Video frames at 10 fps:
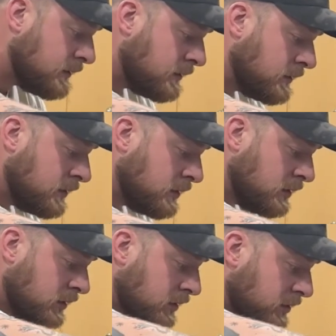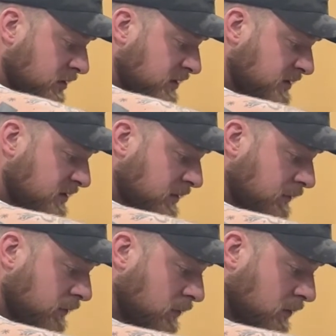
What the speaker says: 13/64.